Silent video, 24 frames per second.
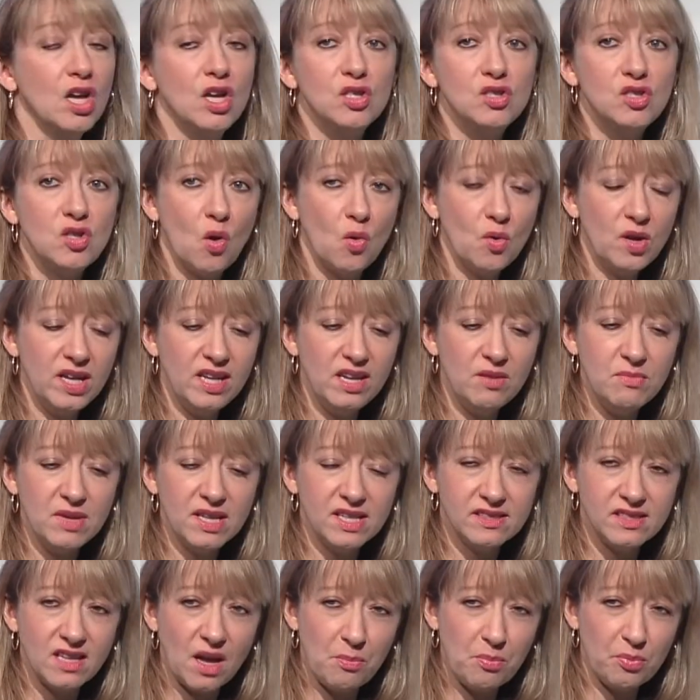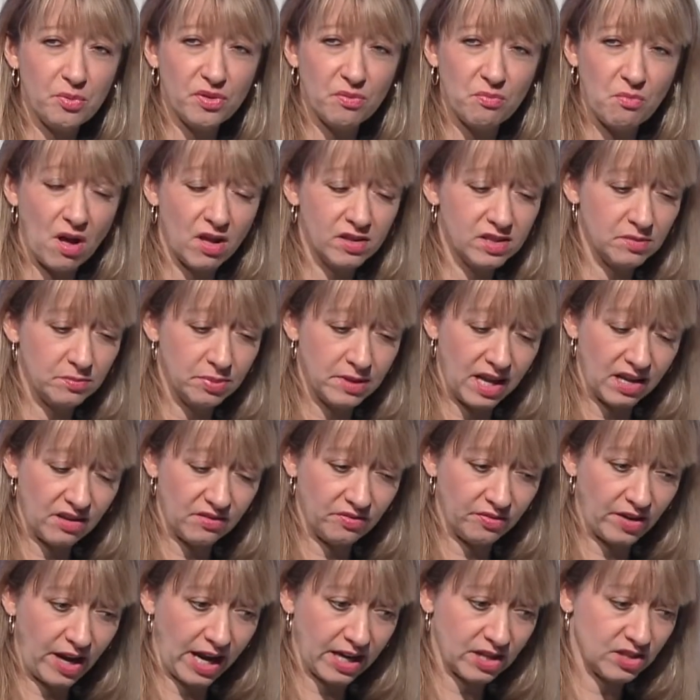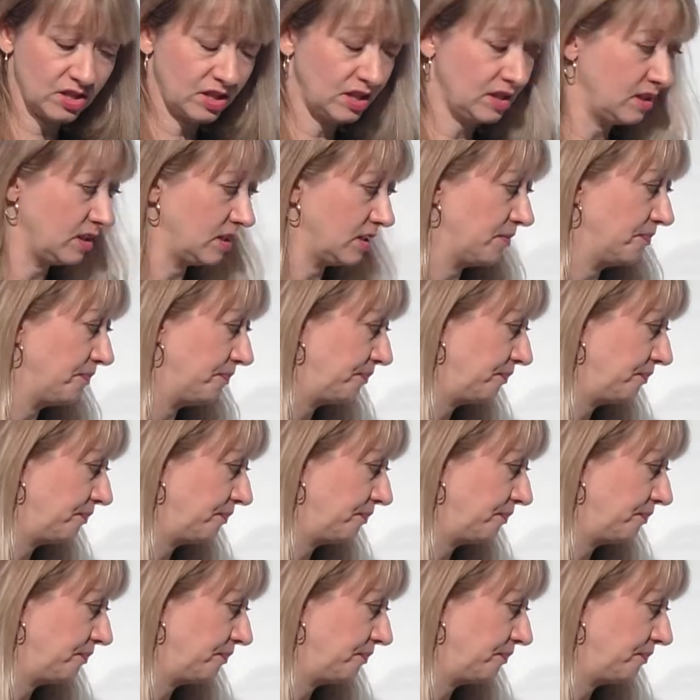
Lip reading: Don't get it mixed up with multiplying fractions.